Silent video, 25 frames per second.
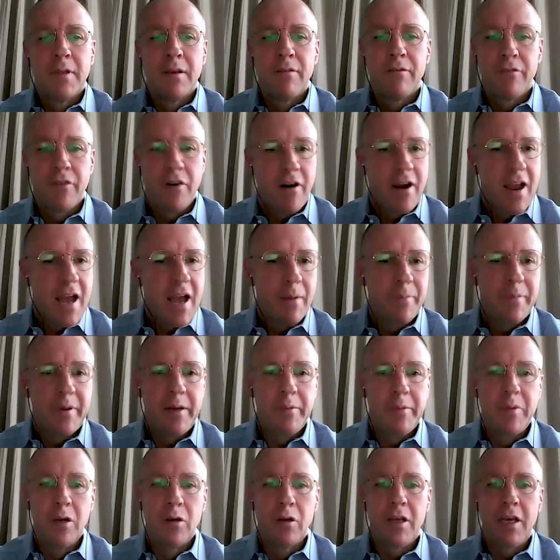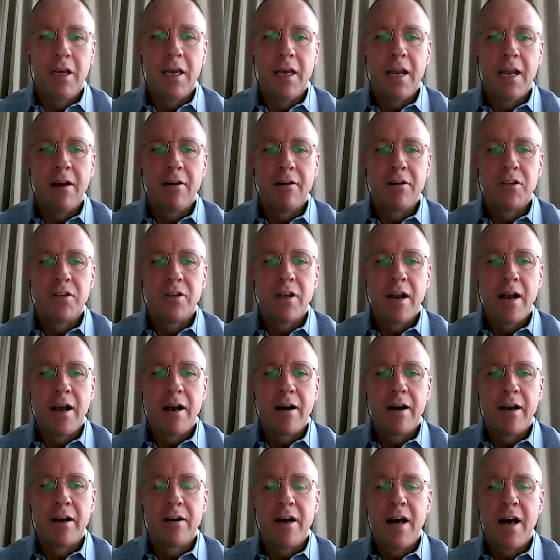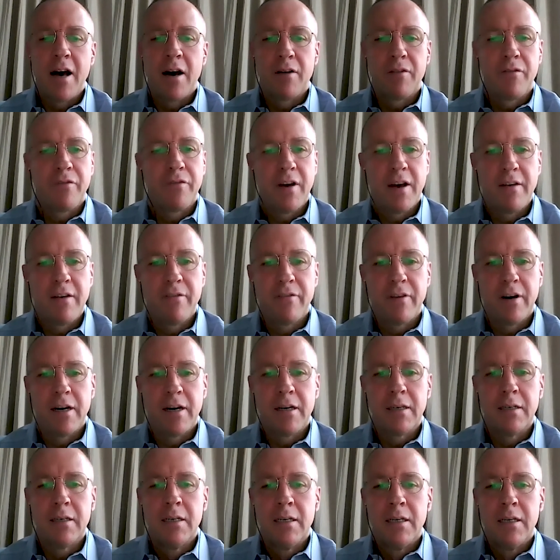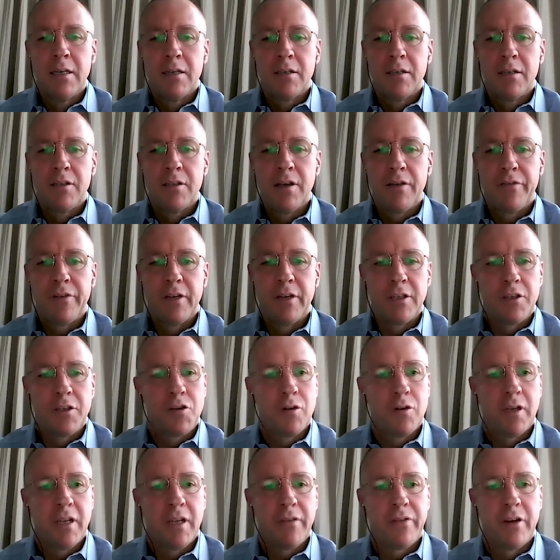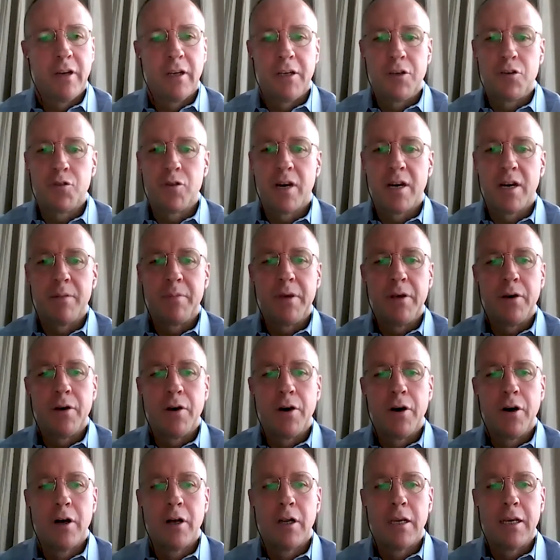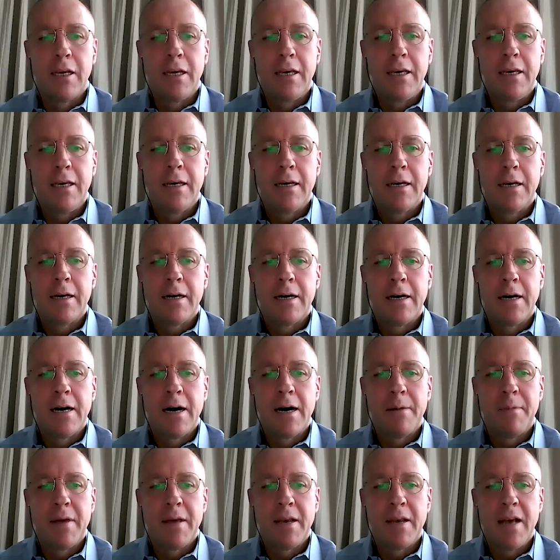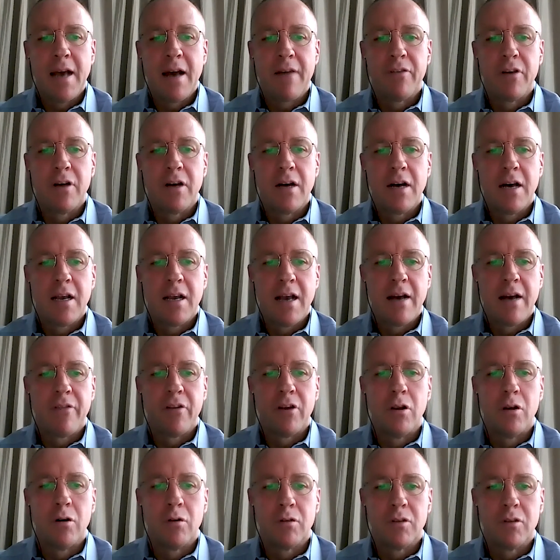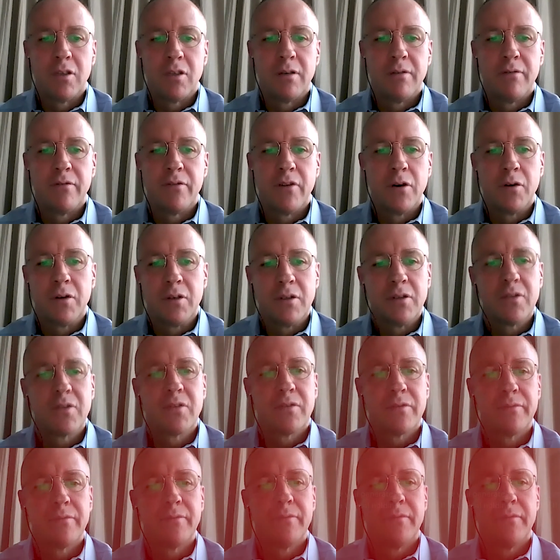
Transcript: Very happy to be looking at areas that are out of favor. Definitely try to be early and have a long term focus.